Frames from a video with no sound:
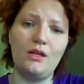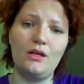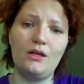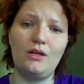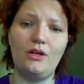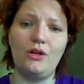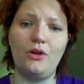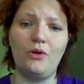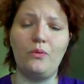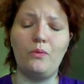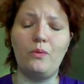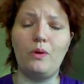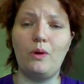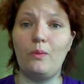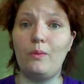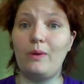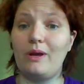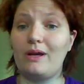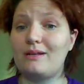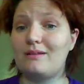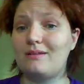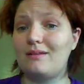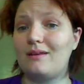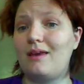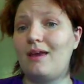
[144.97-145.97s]
you know what
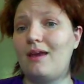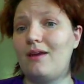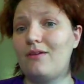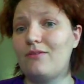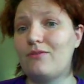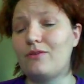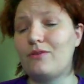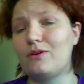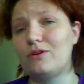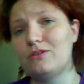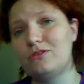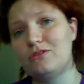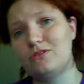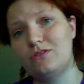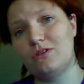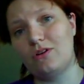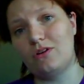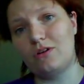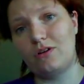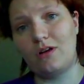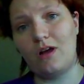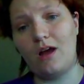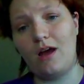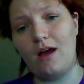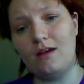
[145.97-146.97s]
wig to get for a
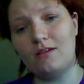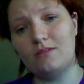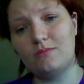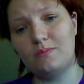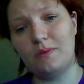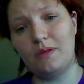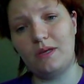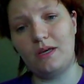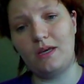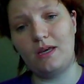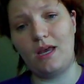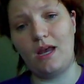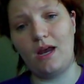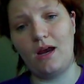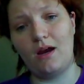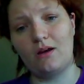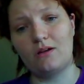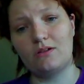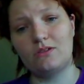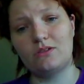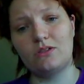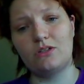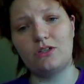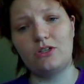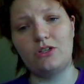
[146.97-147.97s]
certain cosplay
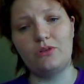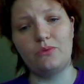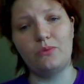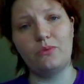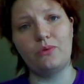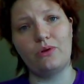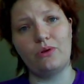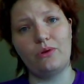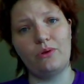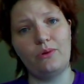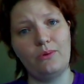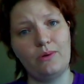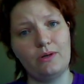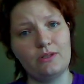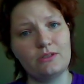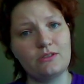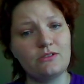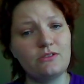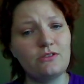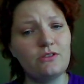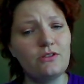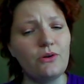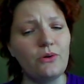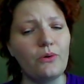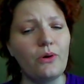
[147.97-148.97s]
character you really want to
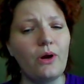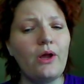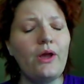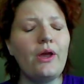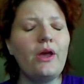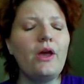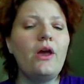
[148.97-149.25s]
do.